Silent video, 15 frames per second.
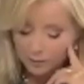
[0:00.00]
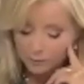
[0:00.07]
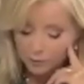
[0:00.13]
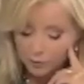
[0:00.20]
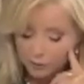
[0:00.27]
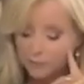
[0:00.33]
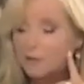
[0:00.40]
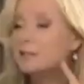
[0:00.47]

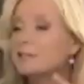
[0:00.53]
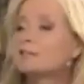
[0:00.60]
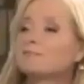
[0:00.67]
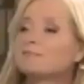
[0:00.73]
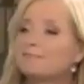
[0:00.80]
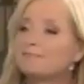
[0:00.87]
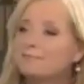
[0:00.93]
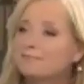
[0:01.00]
movement
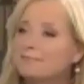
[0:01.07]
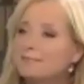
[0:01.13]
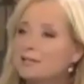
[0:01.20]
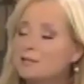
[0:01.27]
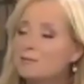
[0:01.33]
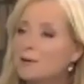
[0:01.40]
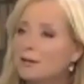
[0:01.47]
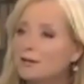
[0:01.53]

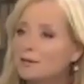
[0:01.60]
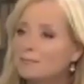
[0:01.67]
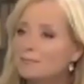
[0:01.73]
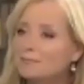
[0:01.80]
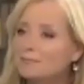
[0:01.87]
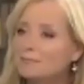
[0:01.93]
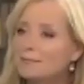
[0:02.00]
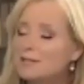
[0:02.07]
is one of them.
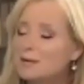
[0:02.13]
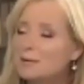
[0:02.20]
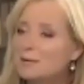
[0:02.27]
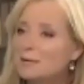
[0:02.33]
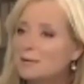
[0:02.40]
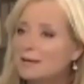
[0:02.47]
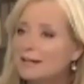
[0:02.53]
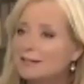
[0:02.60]
Tell me
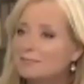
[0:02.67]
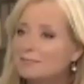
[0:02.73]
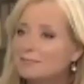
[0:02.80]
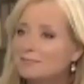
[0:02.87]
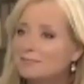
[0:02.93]
about that.